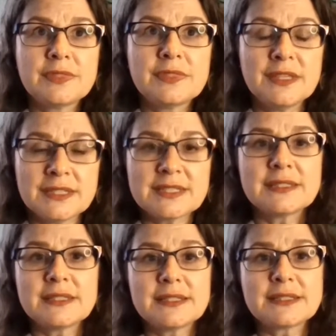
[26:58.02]

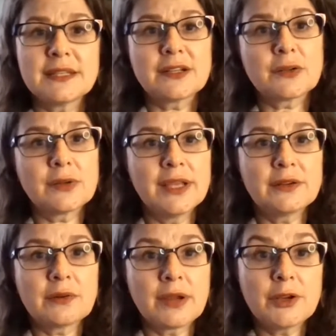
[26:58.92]
this is going to create a
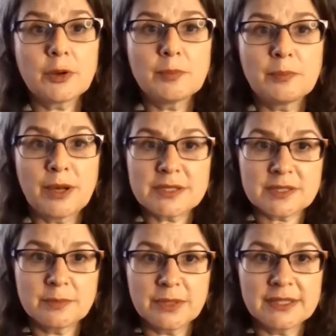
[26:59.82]
greater
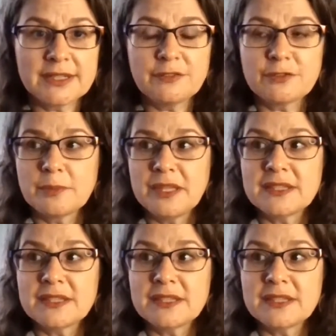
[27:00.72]
possibility for me.